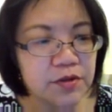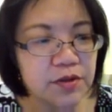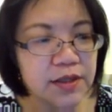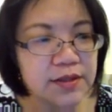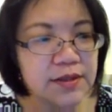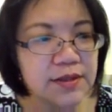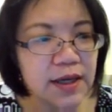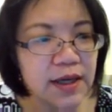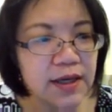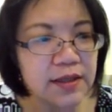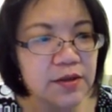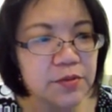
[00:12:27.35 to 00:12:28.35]
So let's
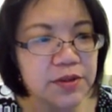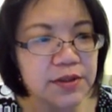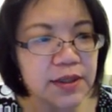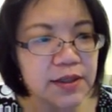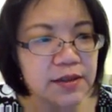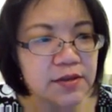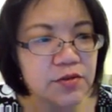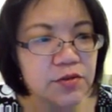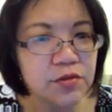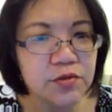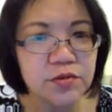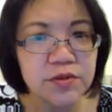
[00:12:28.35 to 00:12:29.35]
say that we take these
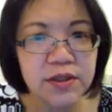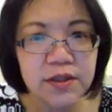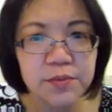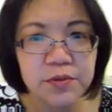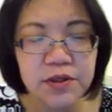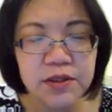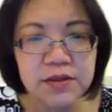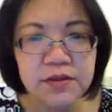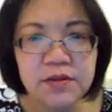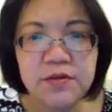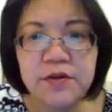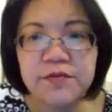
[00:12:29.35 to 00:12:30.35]
2 data
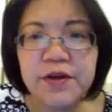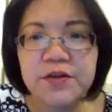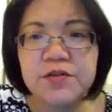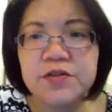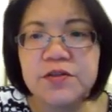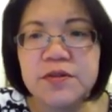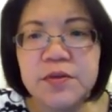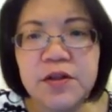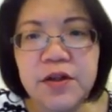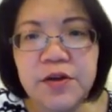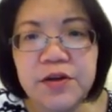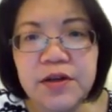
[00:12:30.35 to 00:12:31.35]
points. Vector
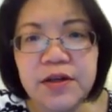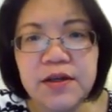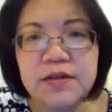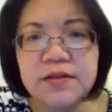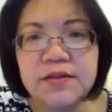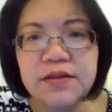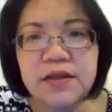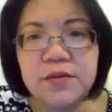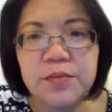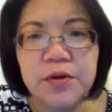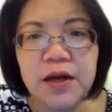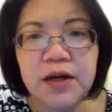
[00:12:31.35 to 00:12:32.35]
similarity is inner
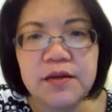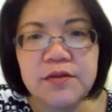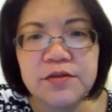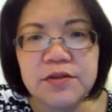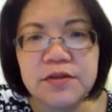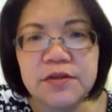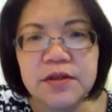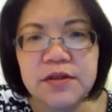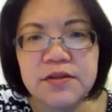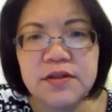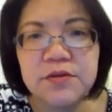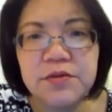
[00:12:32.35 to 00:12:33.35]
product, just
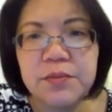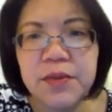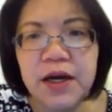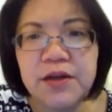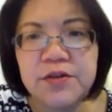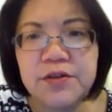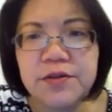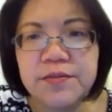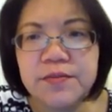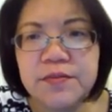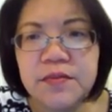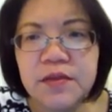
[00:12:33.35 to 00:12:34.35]
as a reminder.